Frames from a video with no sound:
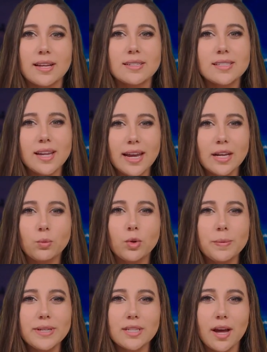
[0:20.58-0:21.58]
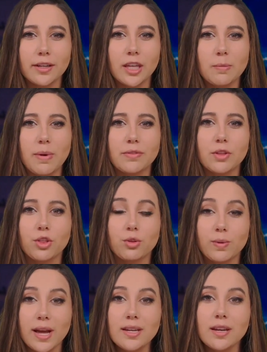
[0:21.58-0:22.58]
Tonight, we'll be talking about the
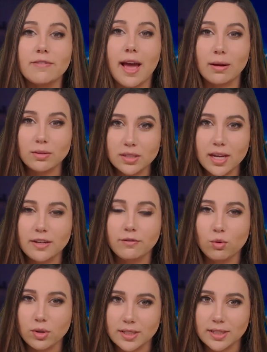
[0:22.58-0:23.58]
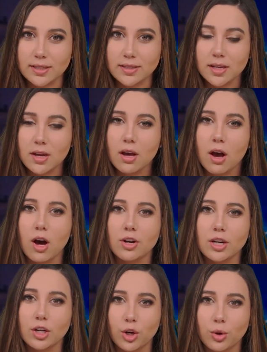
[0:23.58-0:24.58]
threat of outside forces on
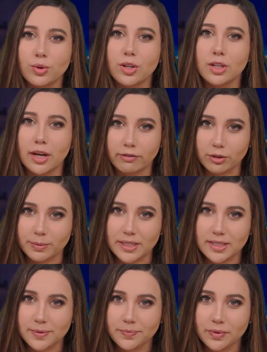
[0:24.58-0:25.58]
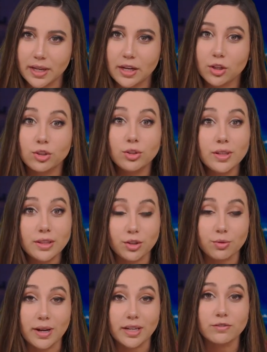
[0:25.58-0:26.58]
our own government, including the
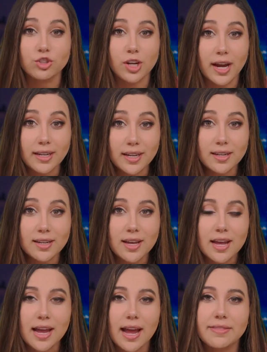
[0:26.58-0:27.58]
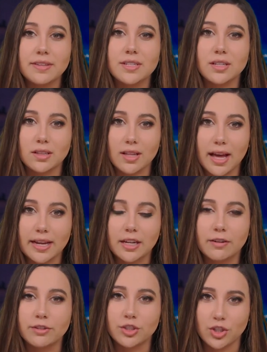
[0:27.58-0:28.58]
threat of China and the decline
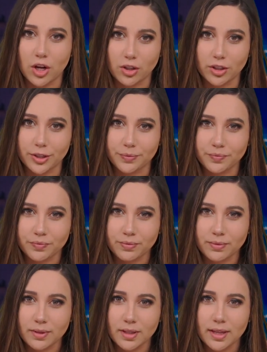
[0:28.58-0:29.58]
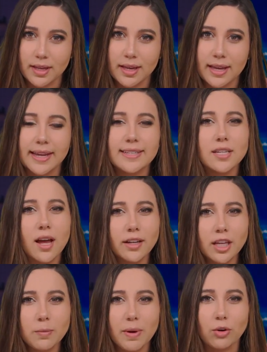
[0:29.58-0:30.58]
of the dollar. In
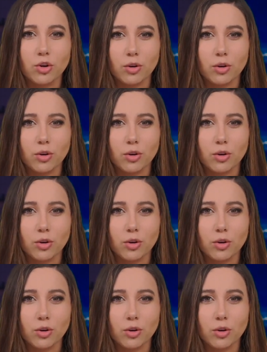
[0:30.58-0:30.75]
talking about